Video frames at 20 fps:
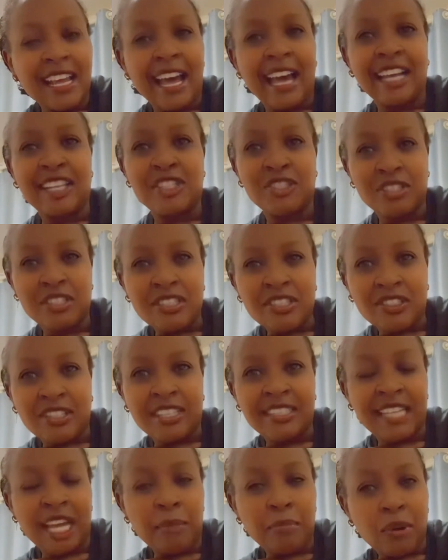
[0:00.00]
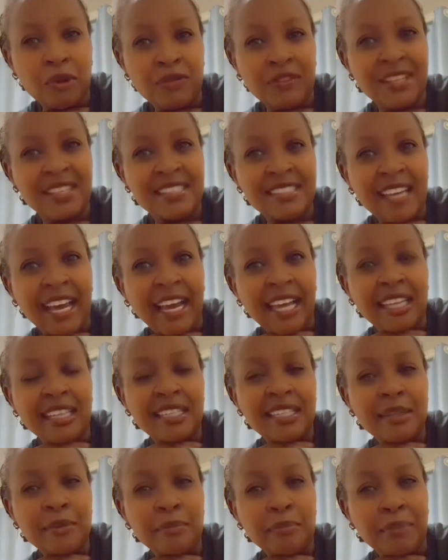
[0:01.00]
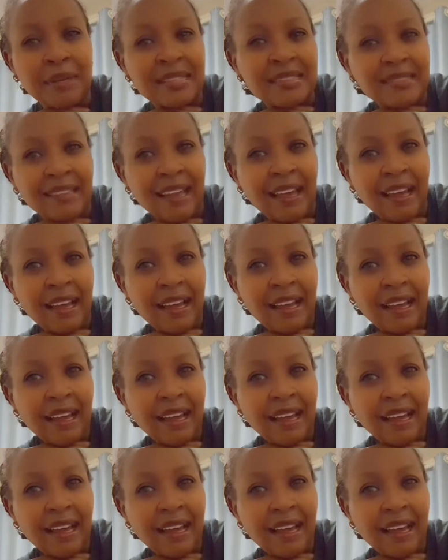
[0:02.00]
a chit chat about this guy, Pastor,